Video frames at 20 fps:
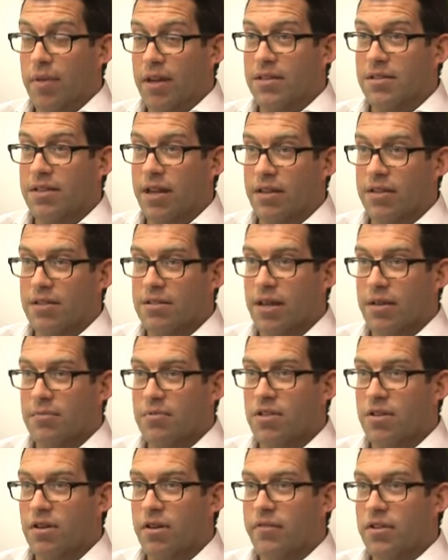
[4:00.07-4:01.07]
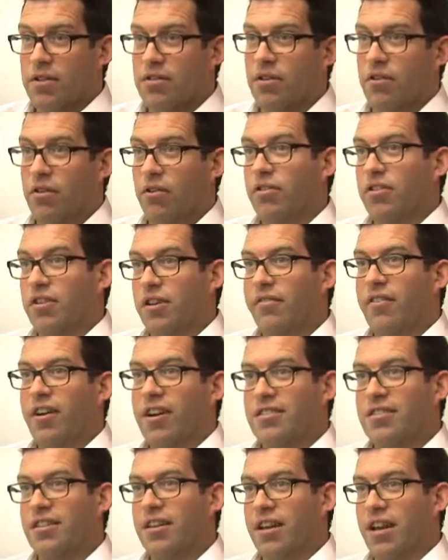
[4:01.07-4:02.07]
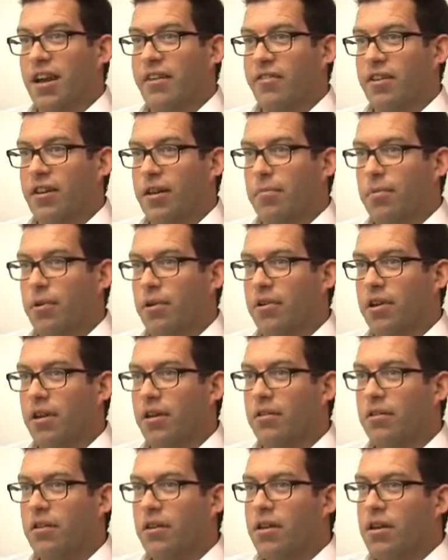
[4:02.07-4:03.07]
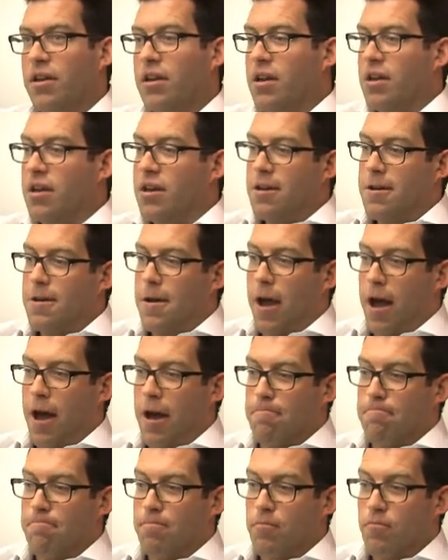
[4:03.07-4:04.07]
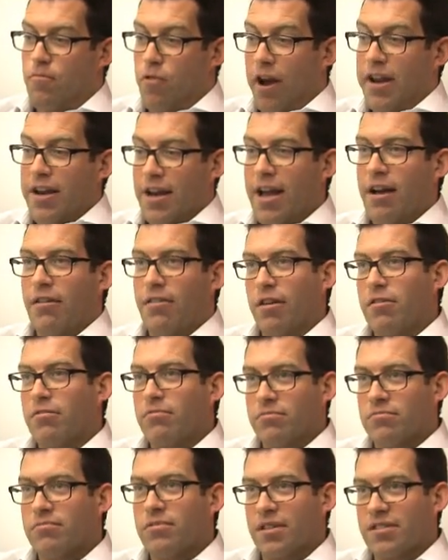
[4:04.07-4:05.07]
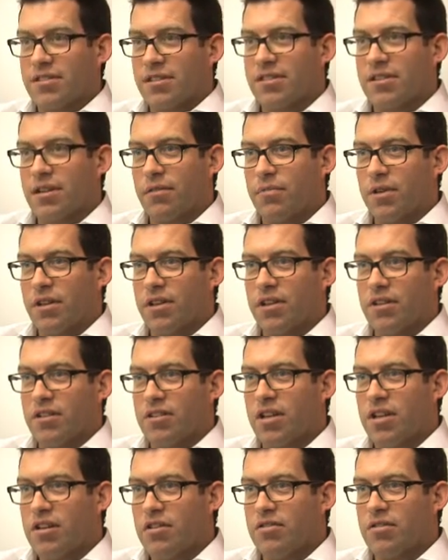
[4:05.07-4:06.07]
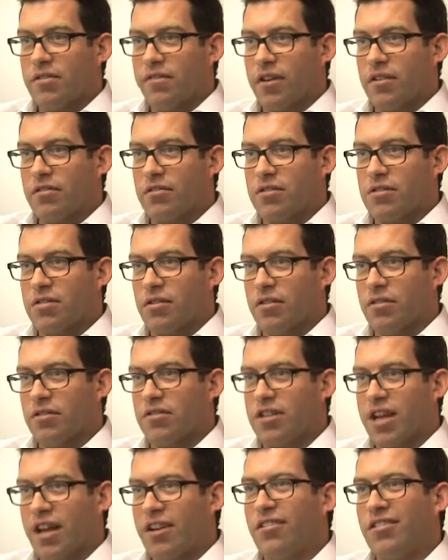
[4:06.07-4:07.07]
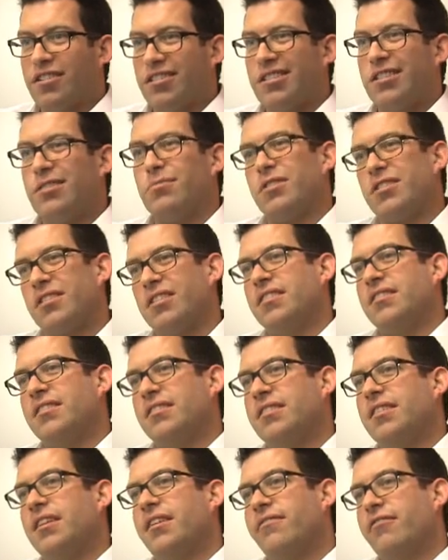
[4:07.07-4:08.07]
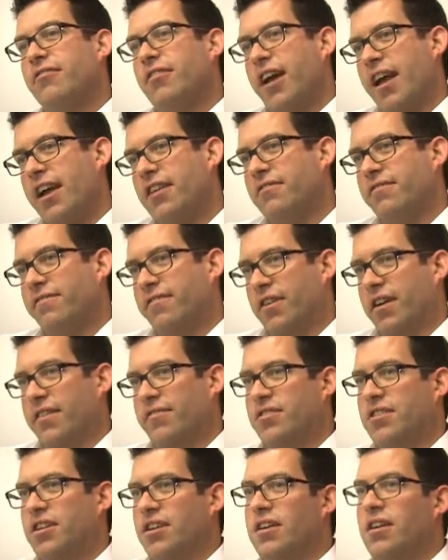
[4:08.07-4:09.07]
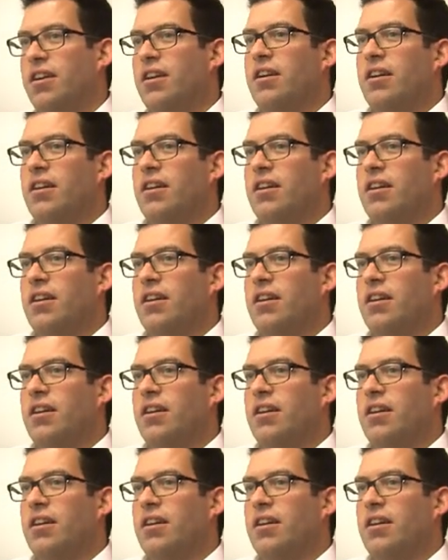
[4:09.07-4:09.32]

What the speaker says: maintain the same service on the device that they have in their pocket. Right now though, as I said, we continue to focus on technologies which need to deliver ahead of 5G